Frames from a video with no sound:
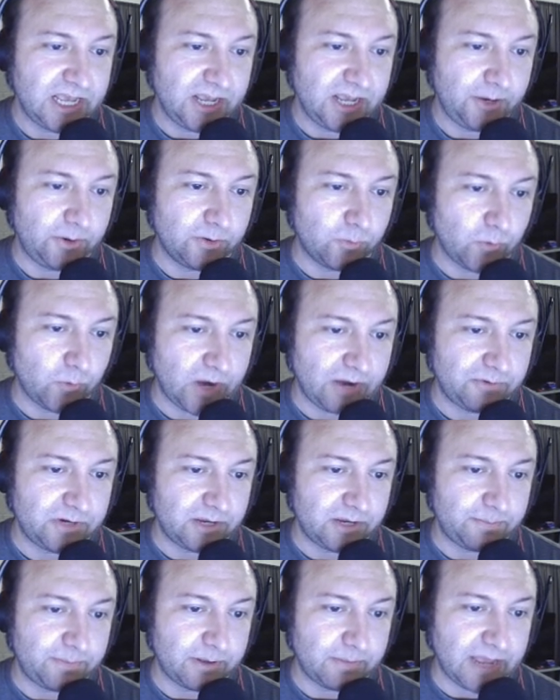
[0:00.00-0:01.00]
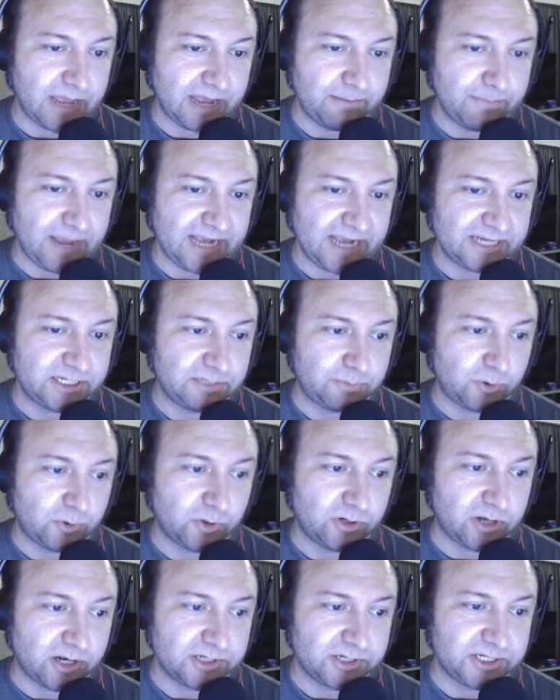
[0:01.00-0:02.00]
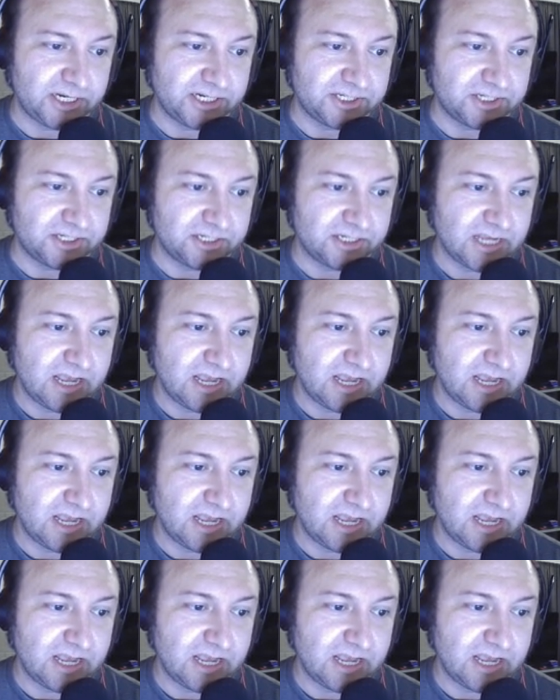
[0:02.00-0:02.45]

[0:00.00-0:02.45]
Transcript: he would round up and mass deport non-citizens